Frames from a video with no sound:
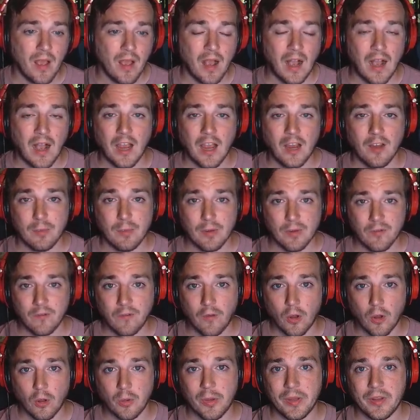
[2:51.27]
I've been
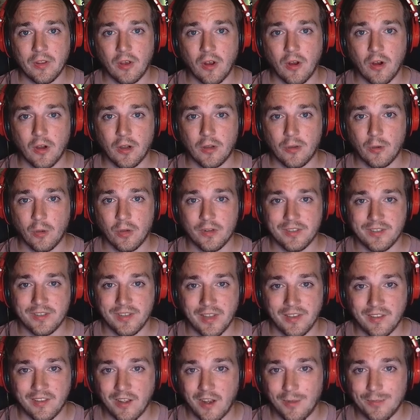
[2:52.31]
following the hardcore death
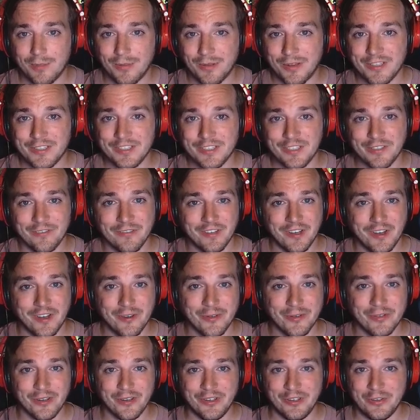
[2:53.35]
compilation videos
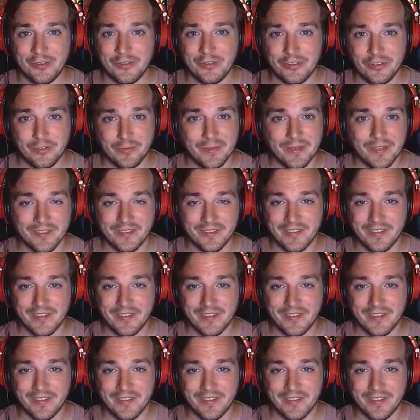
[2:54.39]
on YouTube because